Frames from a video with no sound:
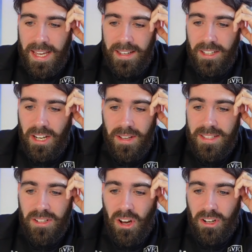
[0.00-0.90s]
you know,
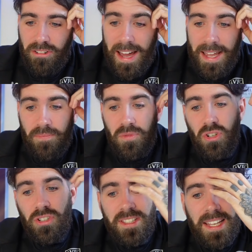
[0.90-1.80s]
it's not great.
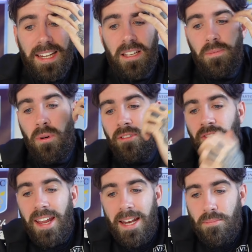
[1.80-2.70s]
Justin has put
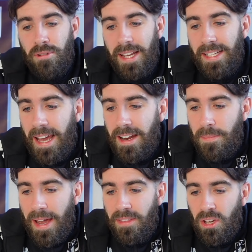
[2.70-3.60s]
feeling pretty down
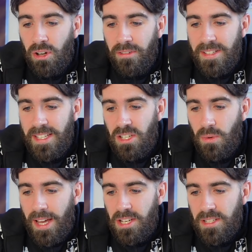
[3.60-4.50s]
about the current
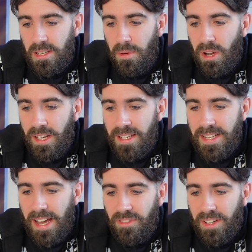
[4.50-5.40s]
situation, to be honest,
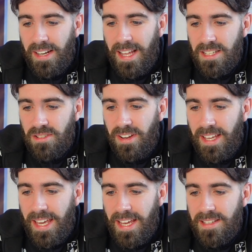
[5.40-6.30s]
after the last 3
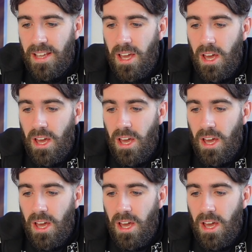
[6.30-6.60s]
years